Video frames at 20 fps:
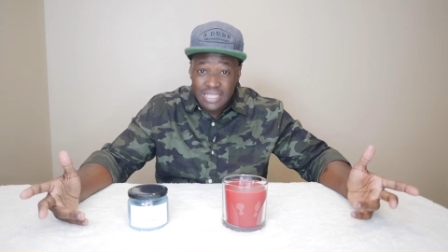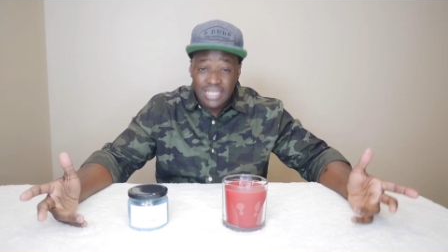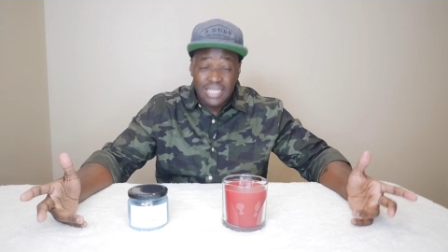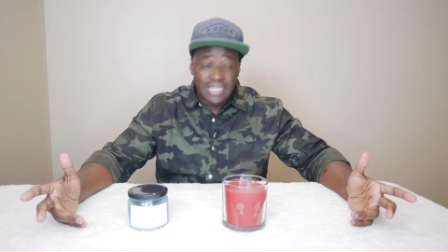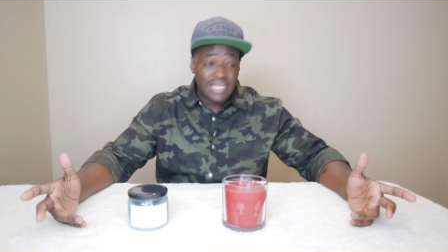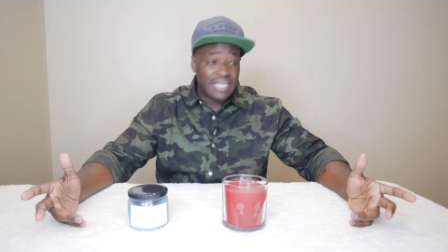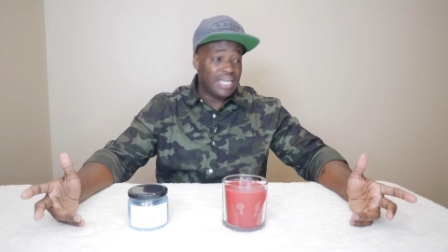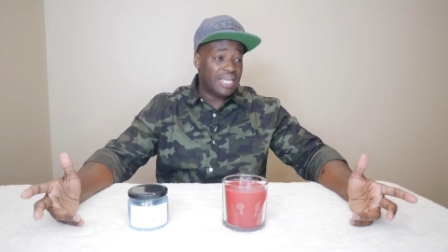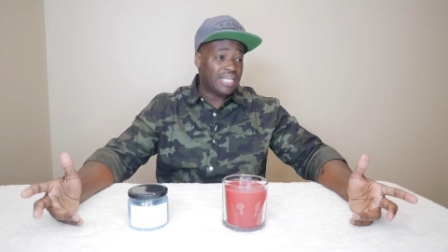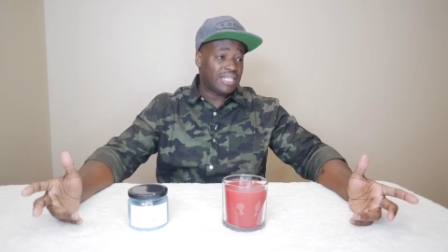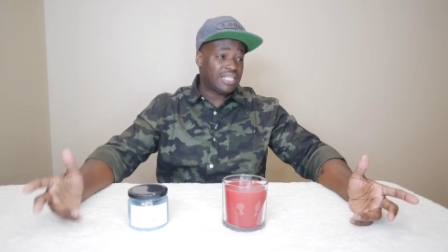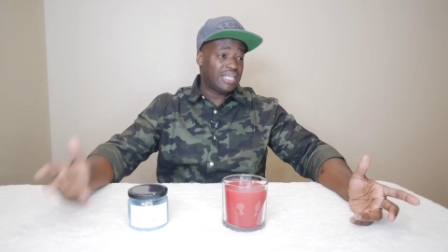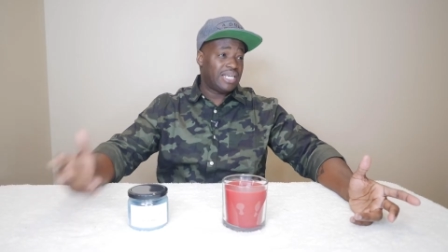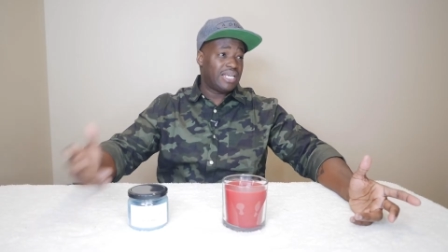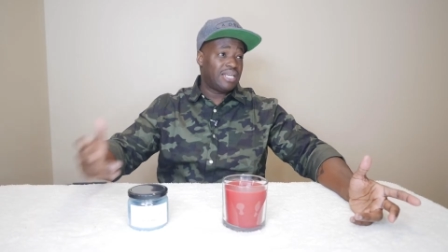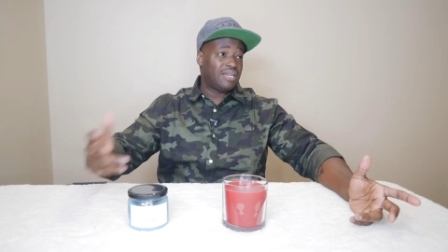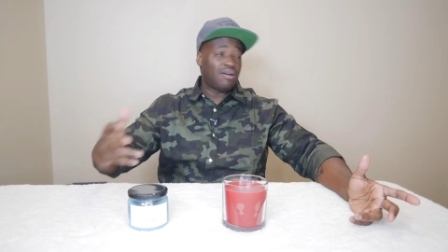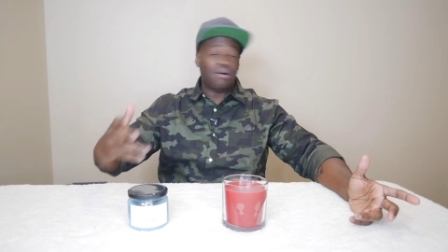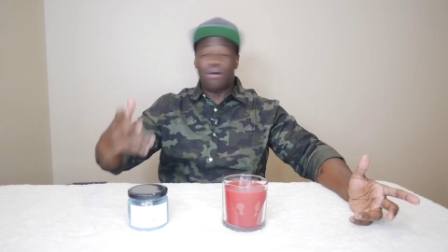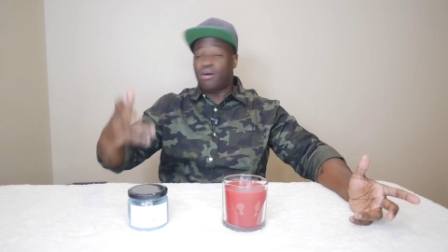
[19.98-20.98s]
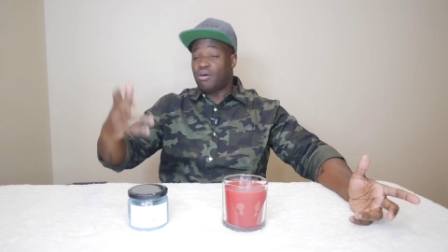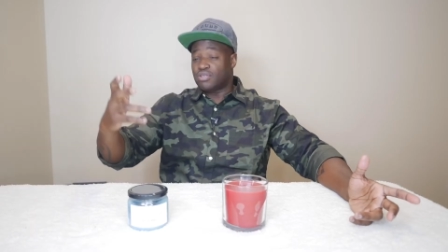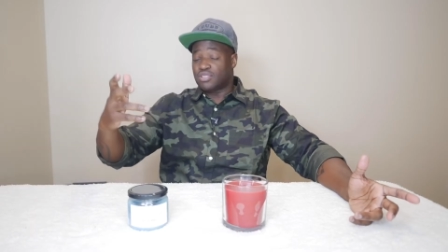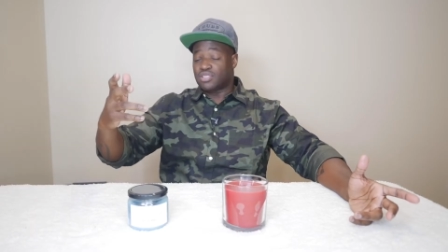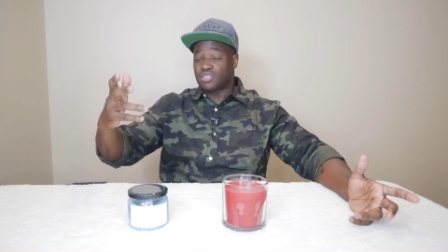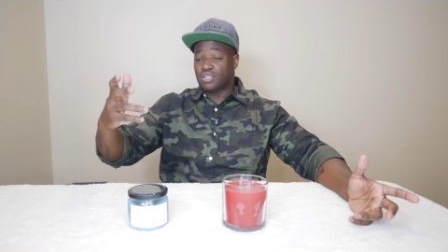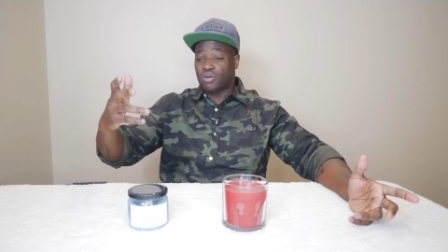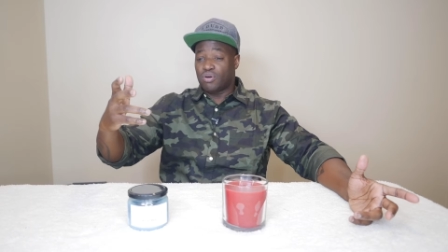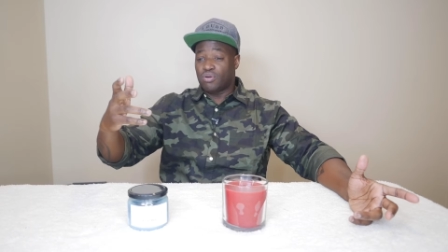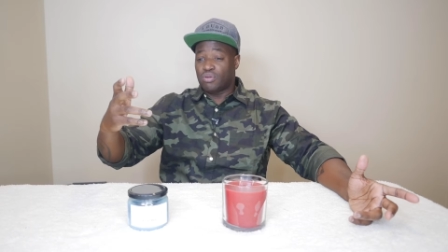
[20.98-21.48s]
It can
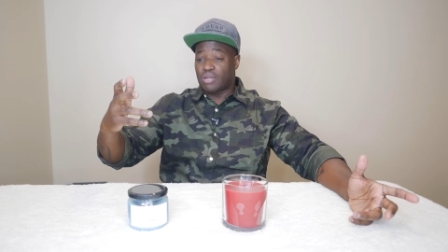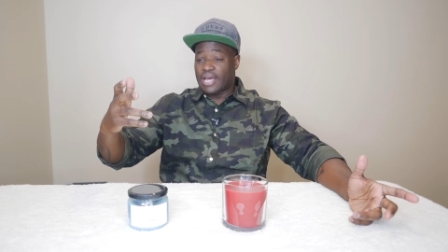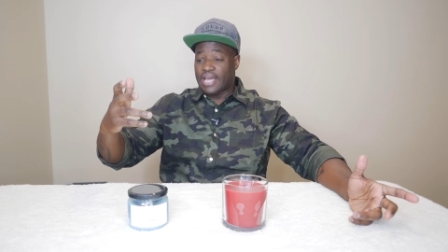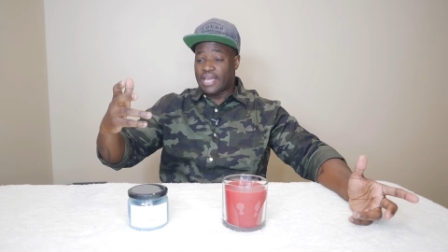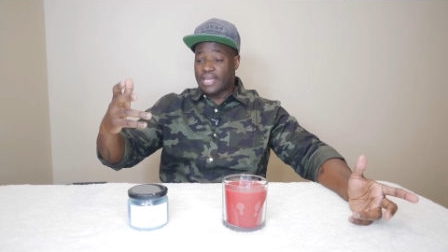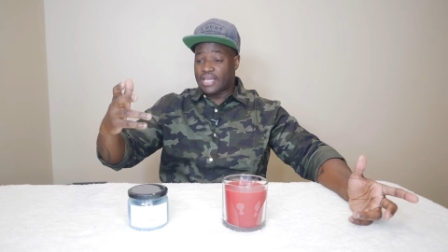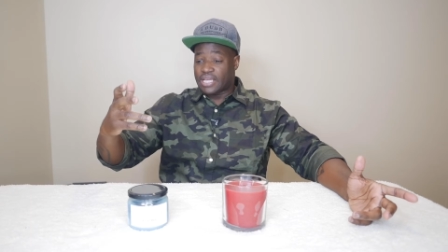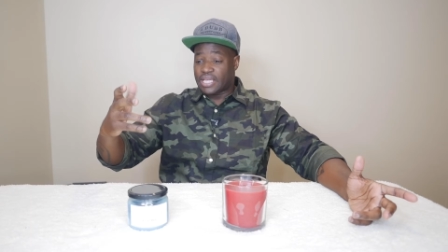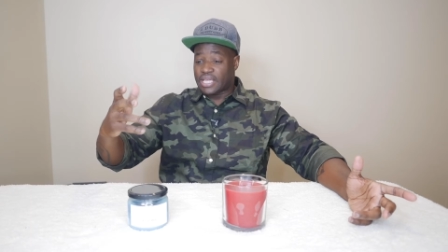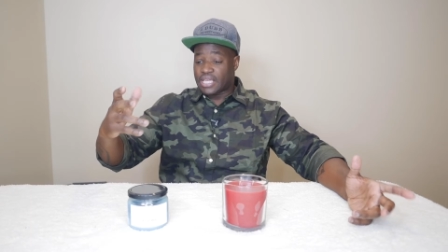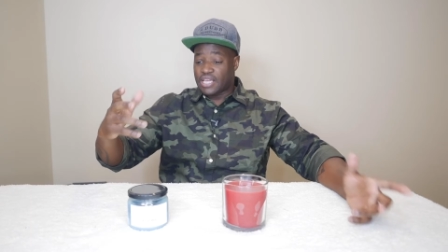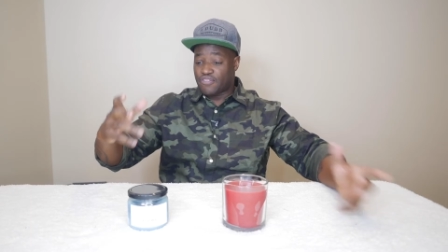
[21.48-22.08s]
also, like,